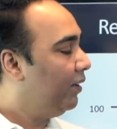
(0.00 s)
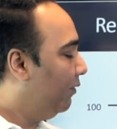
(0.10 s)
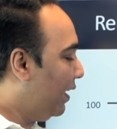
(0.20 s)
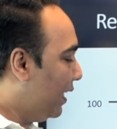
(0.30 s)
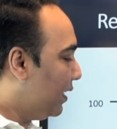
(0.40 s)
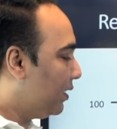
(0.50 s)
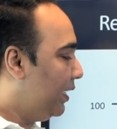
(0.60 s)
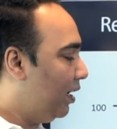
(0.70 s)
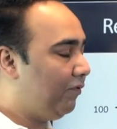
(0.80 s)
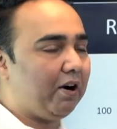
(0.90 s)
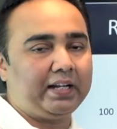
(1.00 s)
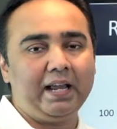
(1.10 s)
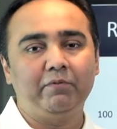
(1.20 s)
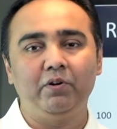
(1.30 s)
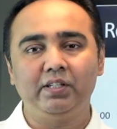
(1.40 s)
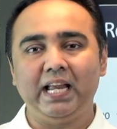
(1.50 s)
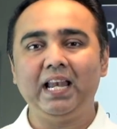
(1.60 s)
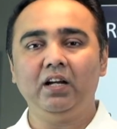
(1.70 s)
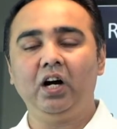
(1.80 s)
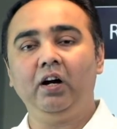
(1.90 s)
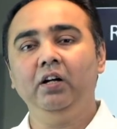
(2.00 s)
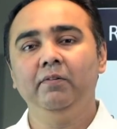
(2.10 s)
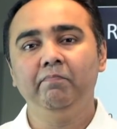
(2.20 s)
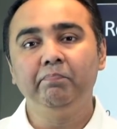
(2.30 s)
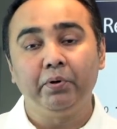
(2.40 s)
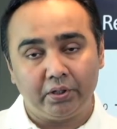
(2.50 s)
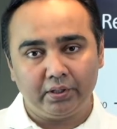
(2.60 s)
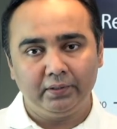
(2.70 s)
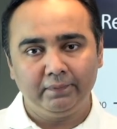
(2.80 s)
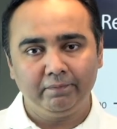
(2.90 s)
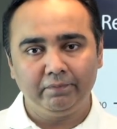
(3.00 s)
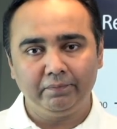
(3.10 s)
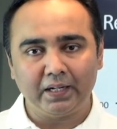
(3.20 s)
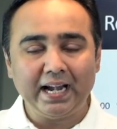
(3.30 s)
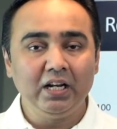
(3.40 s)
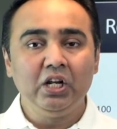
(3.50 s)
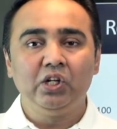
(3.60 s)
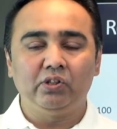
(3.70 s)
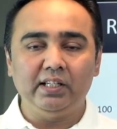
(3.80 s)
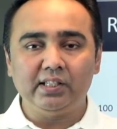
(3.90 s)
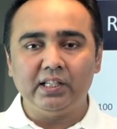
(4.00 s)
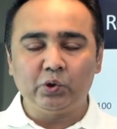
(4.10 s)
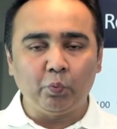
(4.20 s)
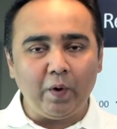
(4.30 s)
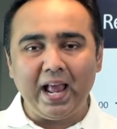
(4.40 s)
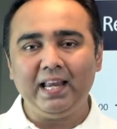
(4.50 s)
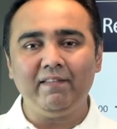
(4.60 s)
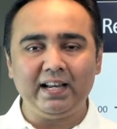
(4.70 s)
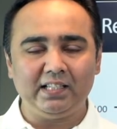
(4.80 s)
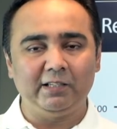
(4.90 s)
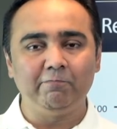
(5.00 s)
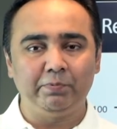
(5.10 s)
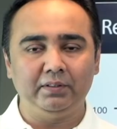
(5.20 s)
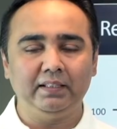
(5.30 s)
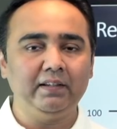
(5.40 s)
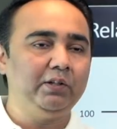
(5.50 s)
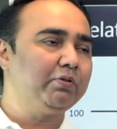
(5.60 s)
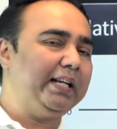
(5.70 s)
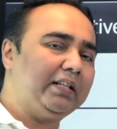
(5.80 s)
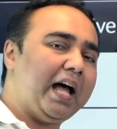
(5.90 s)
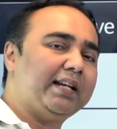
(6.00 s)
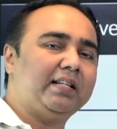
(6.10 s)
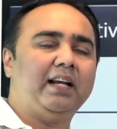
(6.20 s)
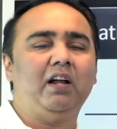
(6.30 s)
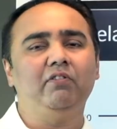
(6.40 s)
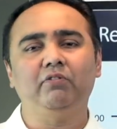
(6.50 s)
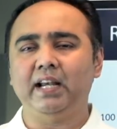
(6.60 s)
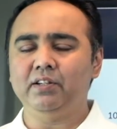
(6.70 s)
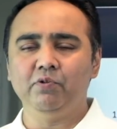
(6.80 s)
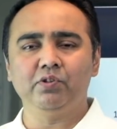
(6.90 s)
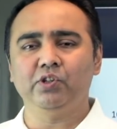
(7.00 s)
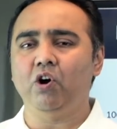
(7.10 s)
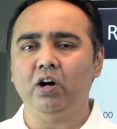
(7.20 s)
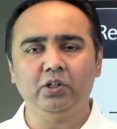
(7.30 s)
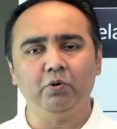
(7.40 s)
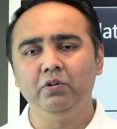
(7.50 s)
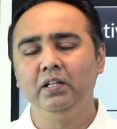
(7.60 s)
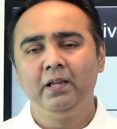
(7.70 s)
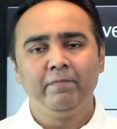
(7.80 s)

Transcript: When it is near 40, I'm going to sell a put, right? So this is very, very simple. Using the RSI. Now you can use your tool.